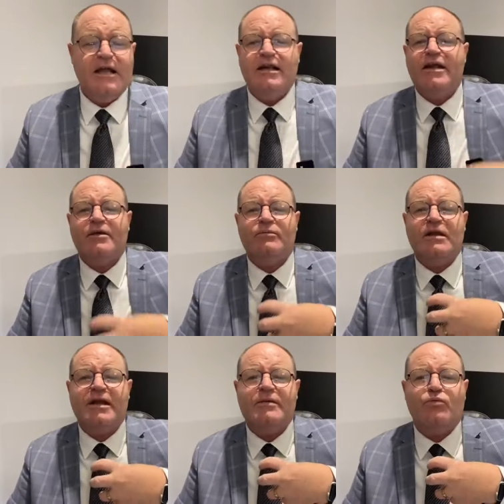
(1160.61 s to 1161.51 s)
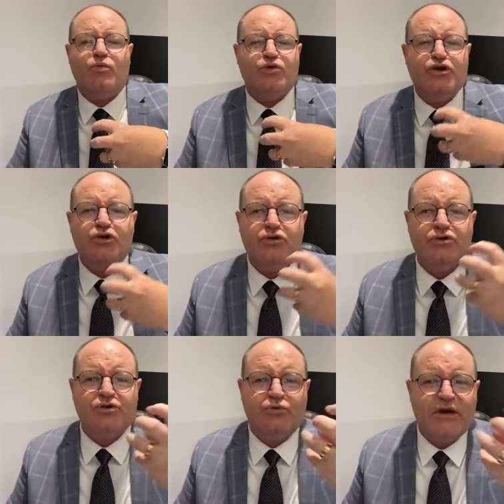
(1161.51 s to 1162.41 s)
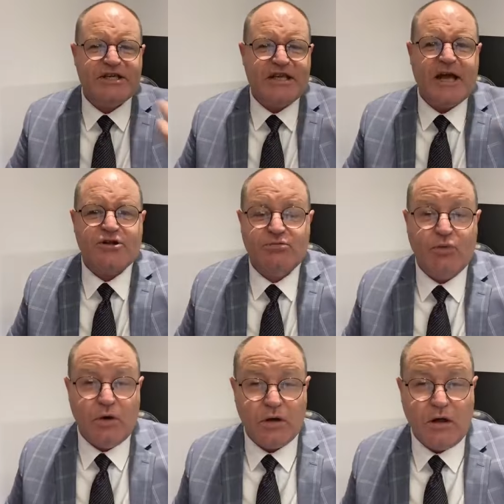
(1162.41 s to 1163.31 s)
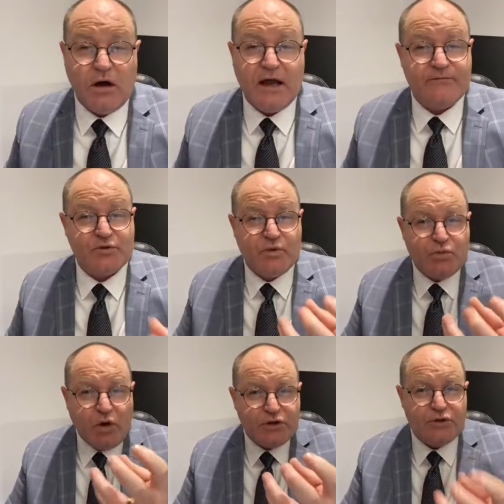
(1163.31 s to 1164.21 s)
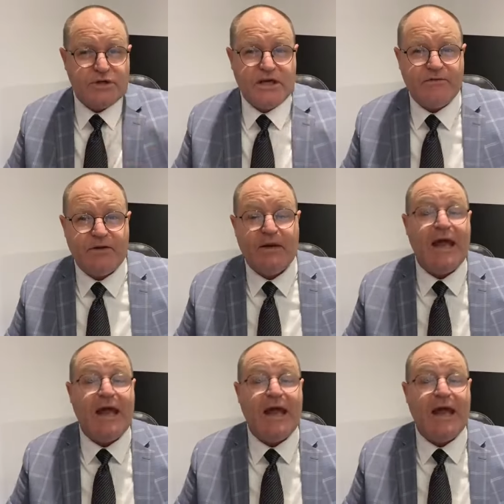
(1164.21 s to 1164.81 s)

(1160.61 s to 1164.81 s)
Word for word: Let it let him use reach out to more lives with what you give him